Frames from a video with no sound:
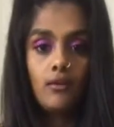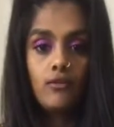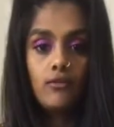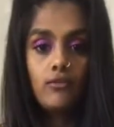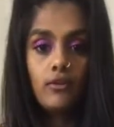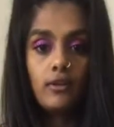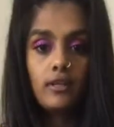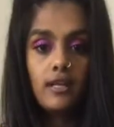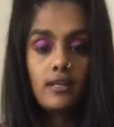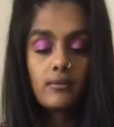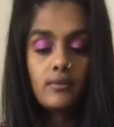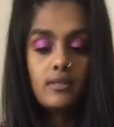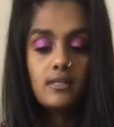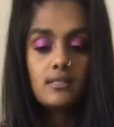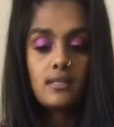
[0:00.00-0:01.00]
Fold it
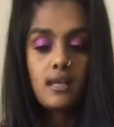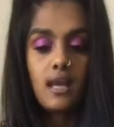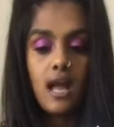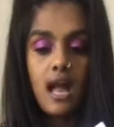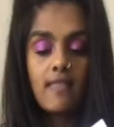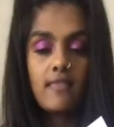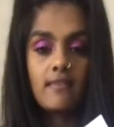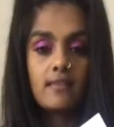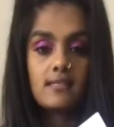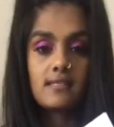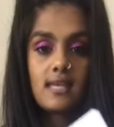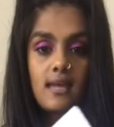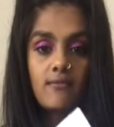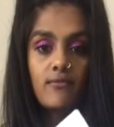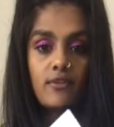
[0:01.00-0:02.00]
inwards, and then the
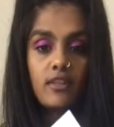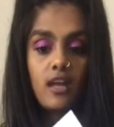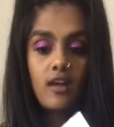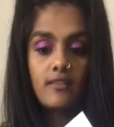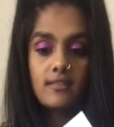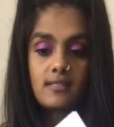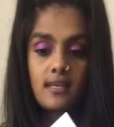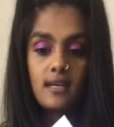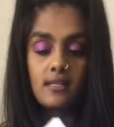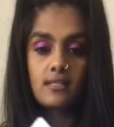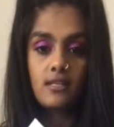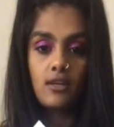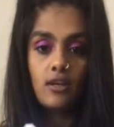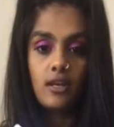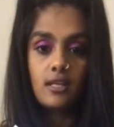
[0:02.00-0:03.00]
same for the other side.
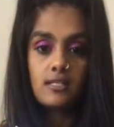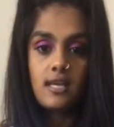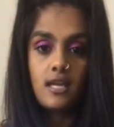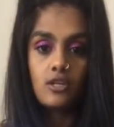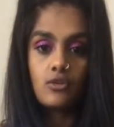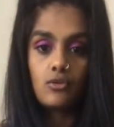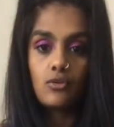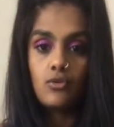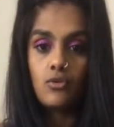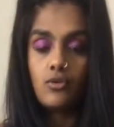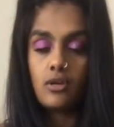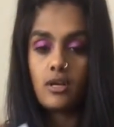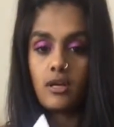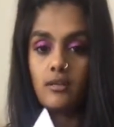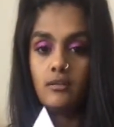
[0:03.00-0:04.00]
So you're going to take your
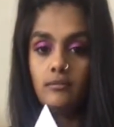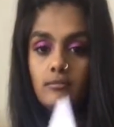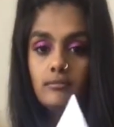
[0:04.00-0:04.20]
corner,